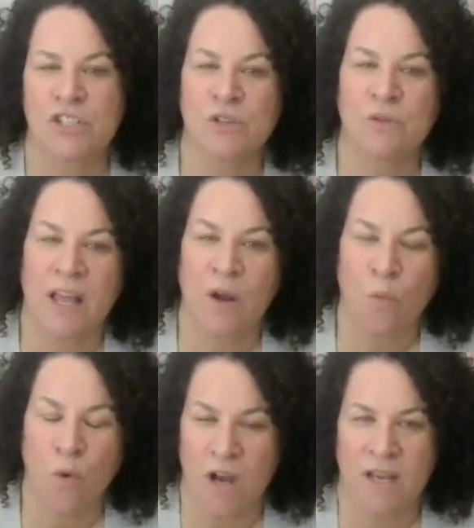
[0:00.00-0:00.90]
to like
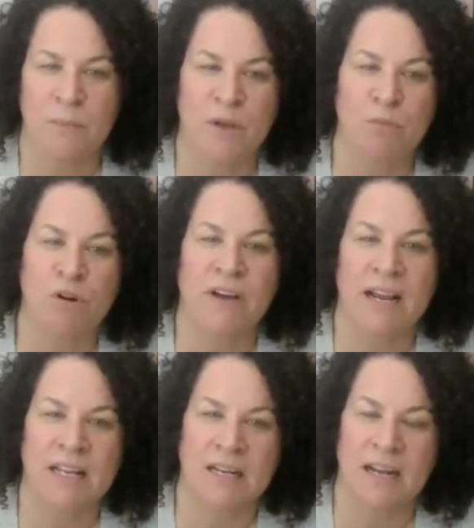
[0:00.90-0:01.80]
what can be
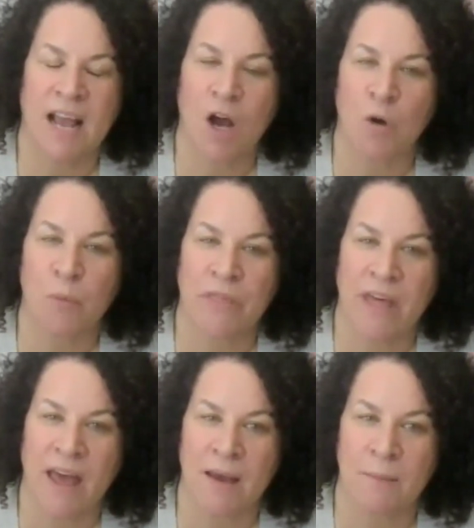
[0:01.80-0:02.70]
provided, and help
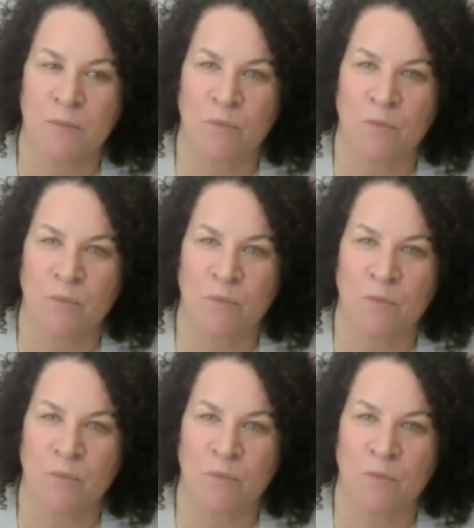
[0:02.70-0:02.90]
them.